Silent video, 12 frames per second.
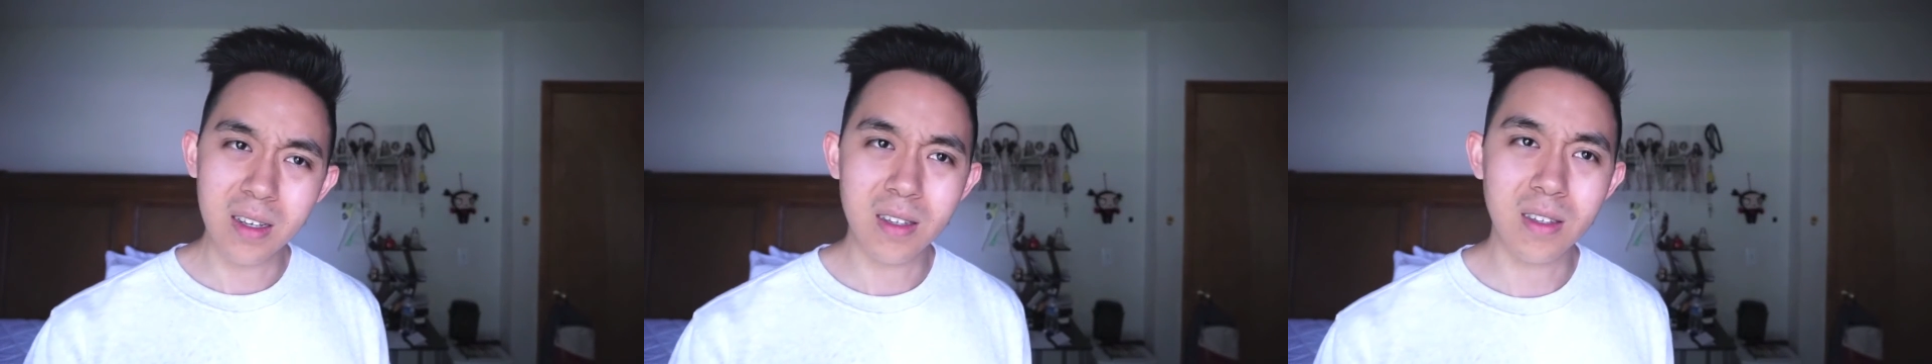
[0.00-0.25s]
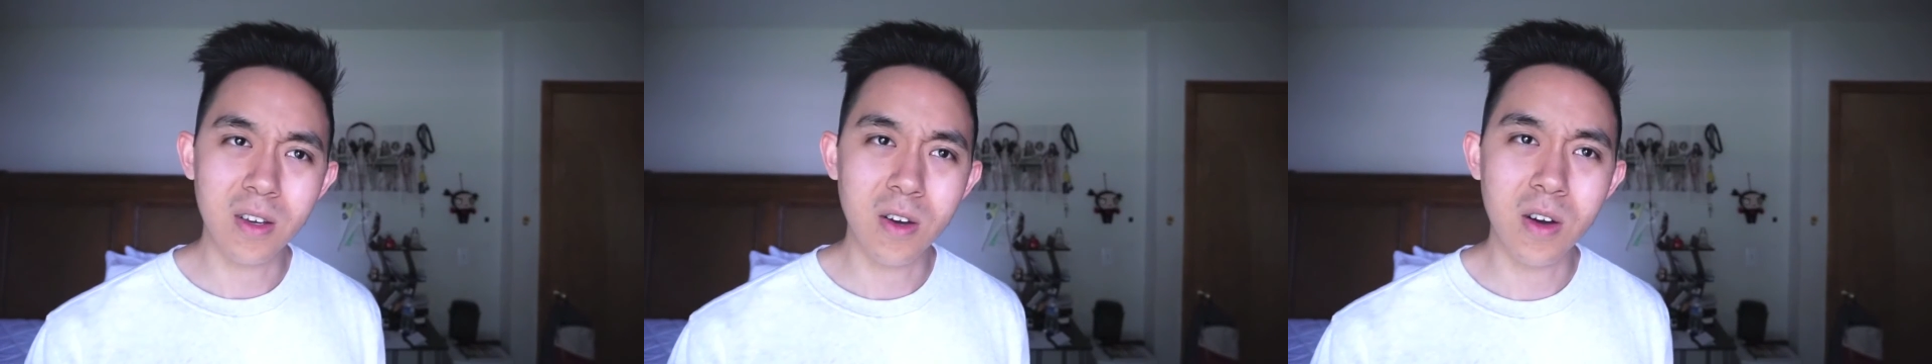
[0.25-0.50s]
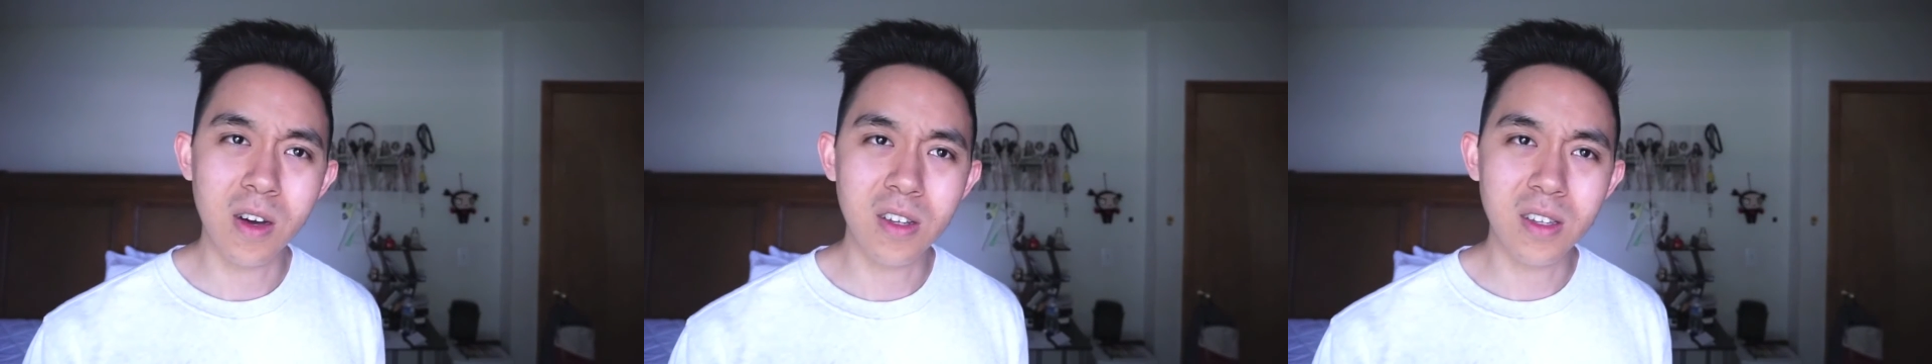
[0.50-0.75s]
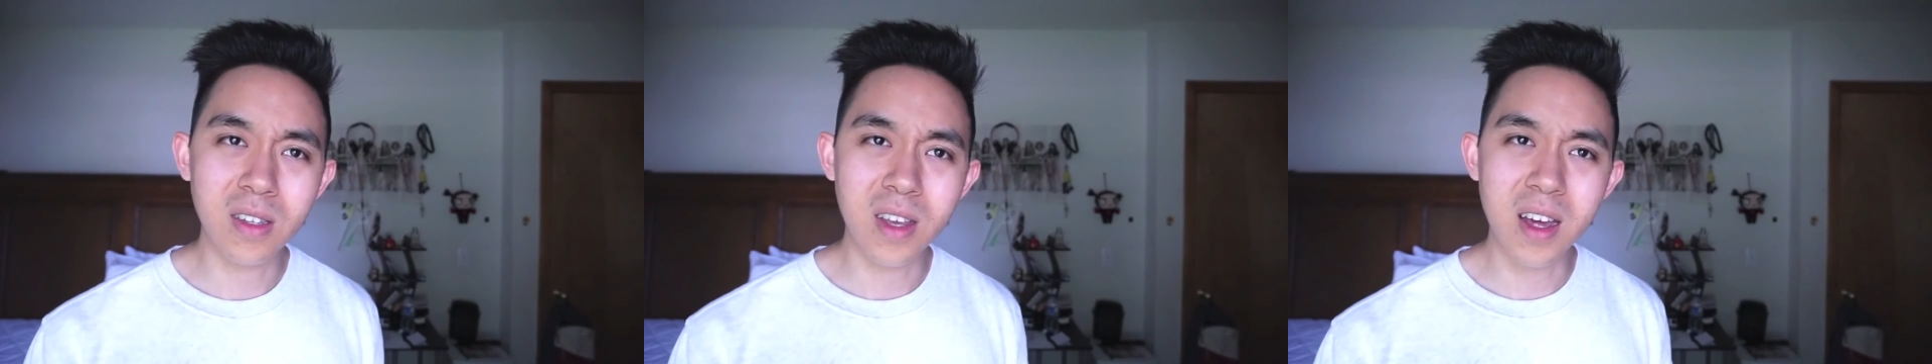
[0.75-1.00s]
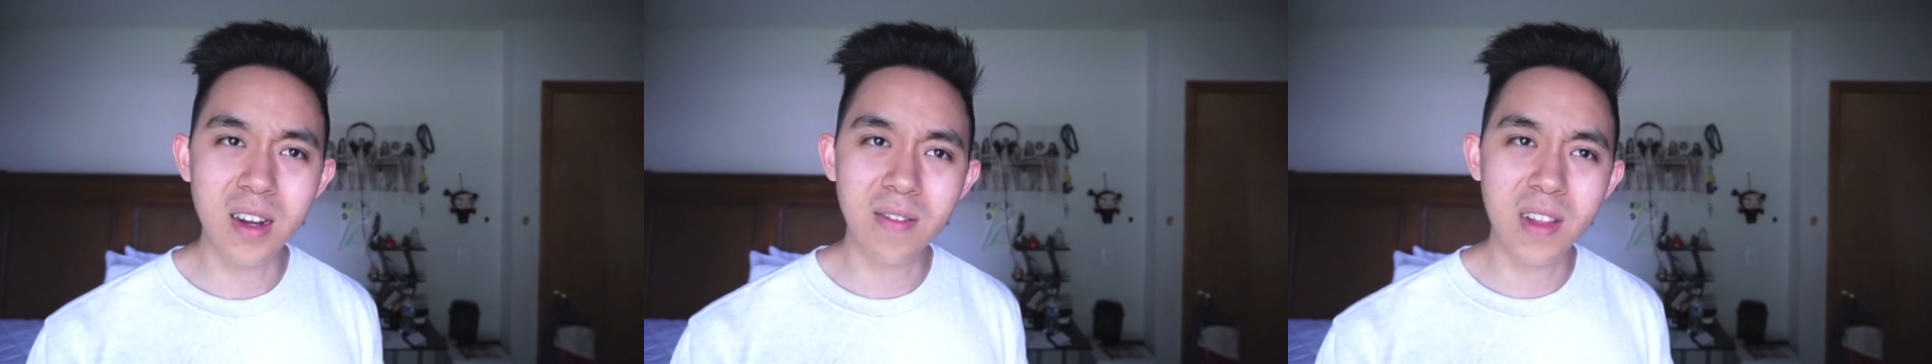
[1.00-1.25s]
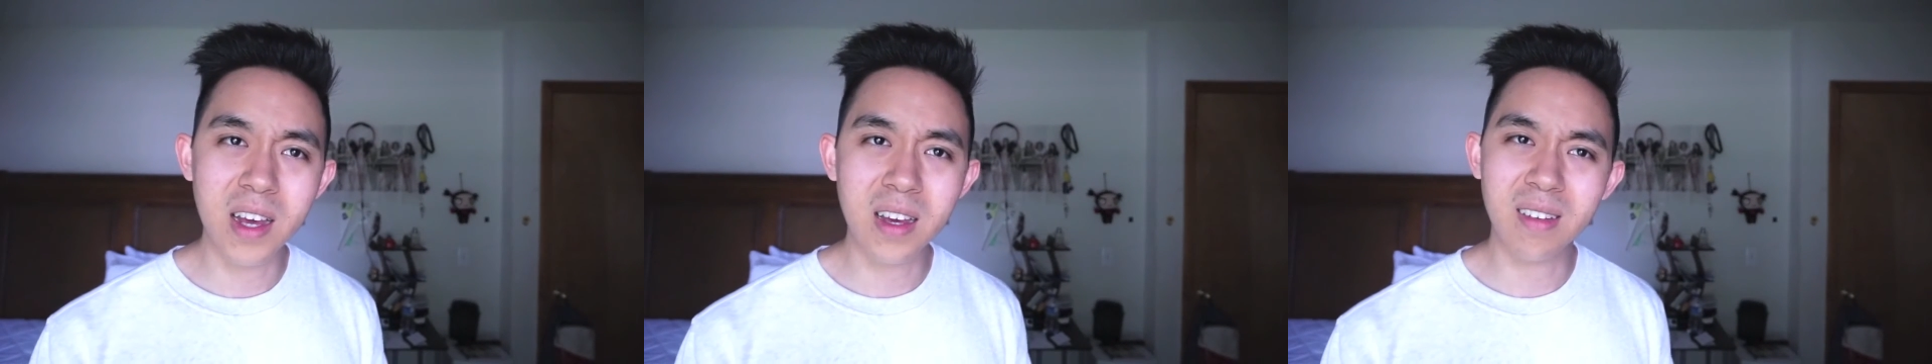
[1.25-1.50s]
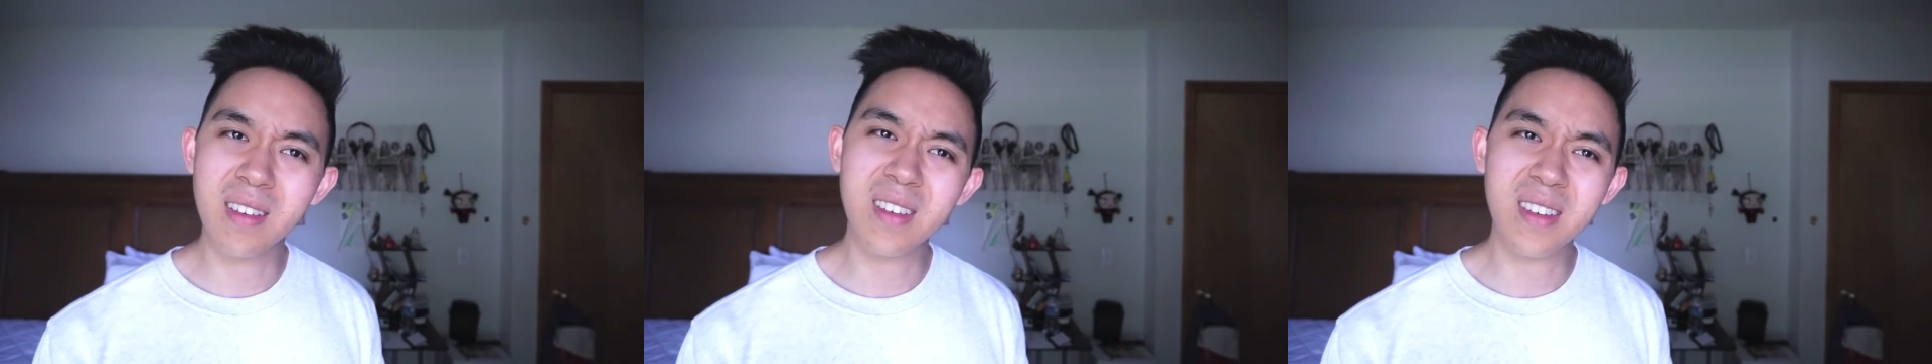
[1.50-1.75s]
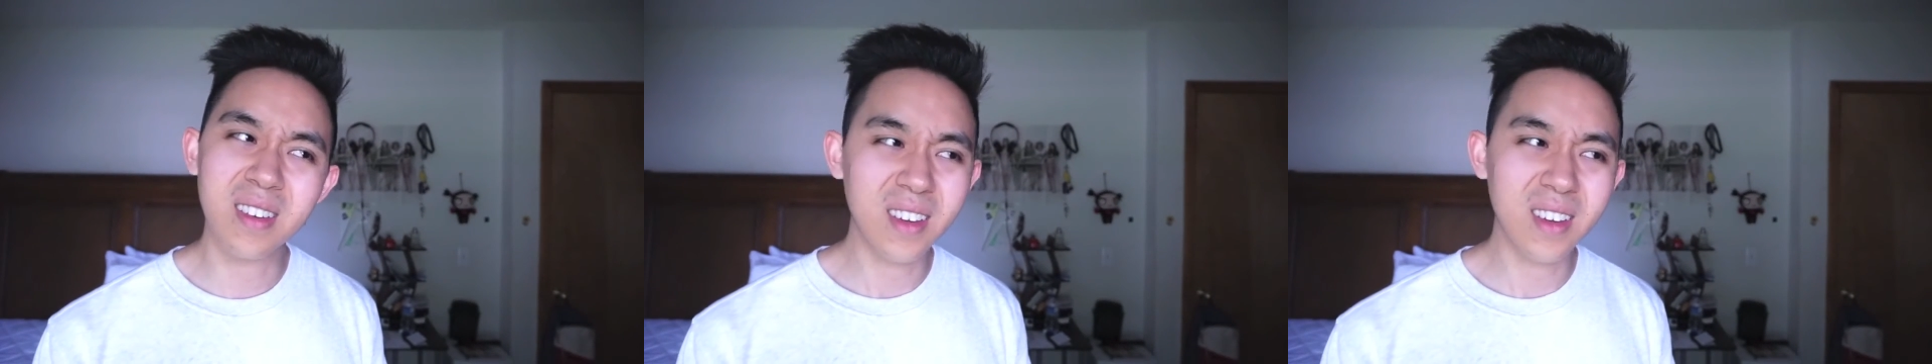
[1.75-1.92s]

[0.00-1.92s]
So I was just kind of like, oh,